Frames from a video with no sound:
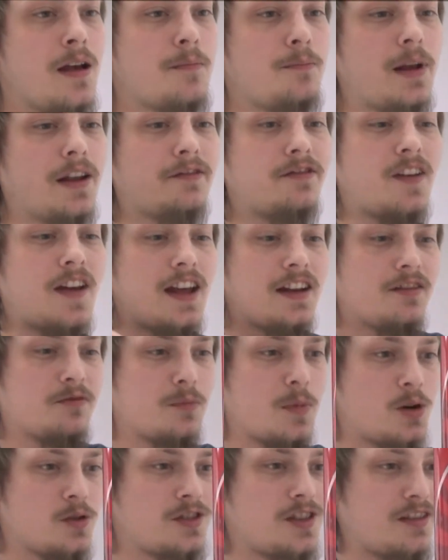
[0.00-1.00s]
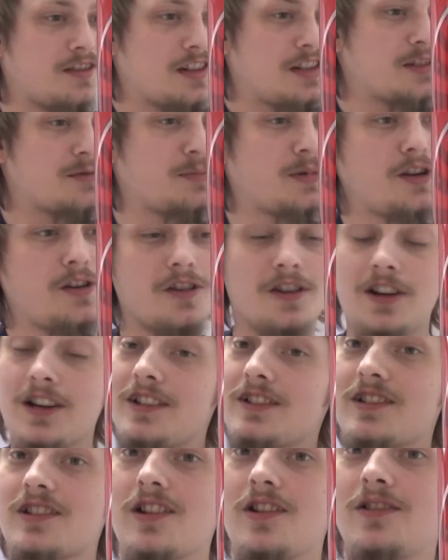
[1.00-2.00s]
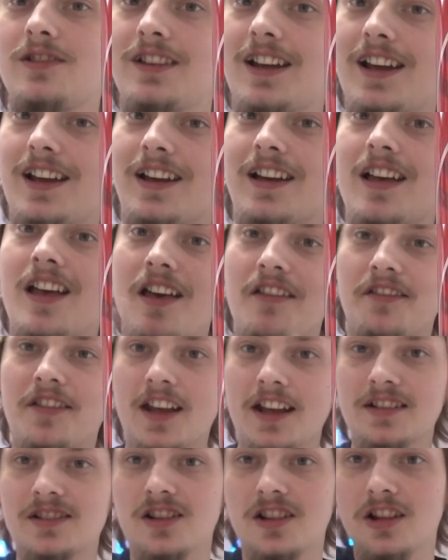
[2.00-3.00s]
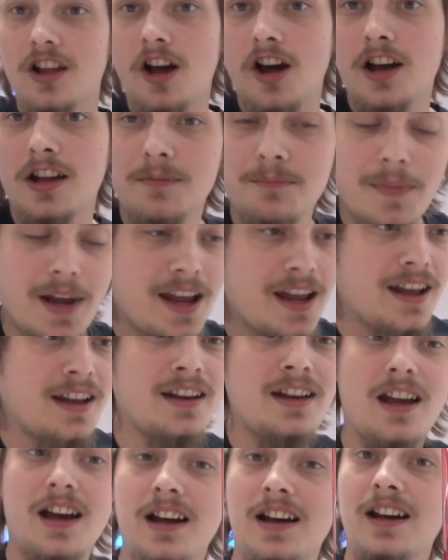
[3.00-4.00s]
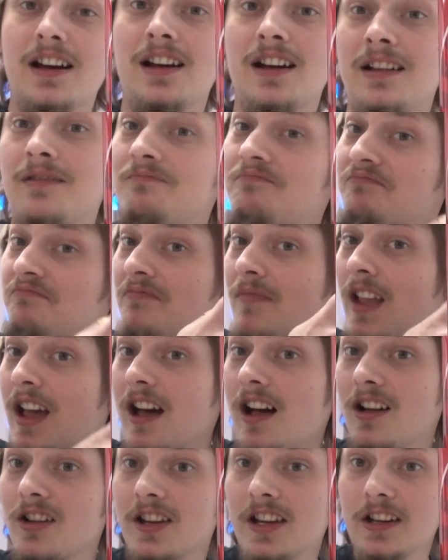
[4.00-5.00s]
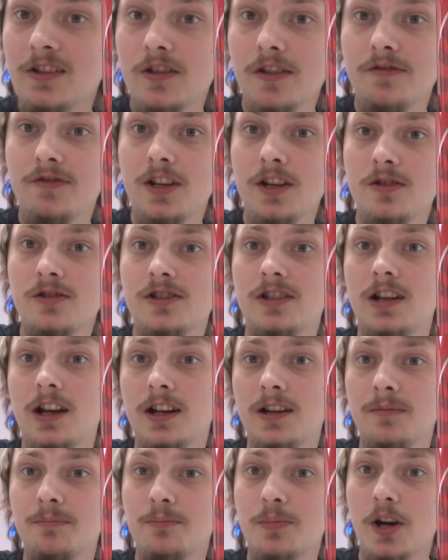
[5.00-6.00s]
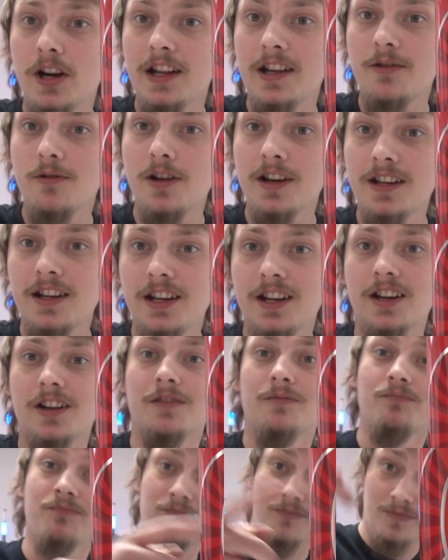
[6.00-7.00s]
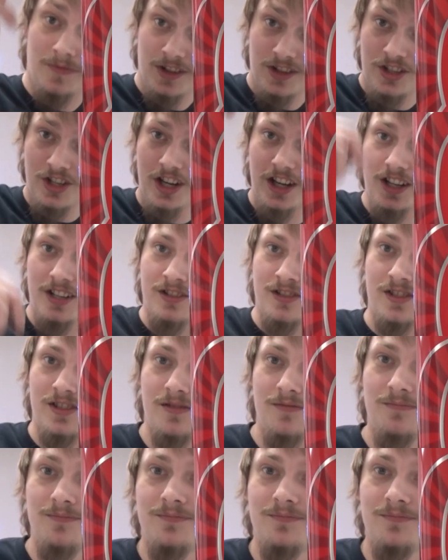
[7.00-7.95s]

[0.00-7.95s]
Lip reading: big fan of most of these breweries. So yeah, thanks a lot, man. I'll get reviews done pretty quick here. Cheers.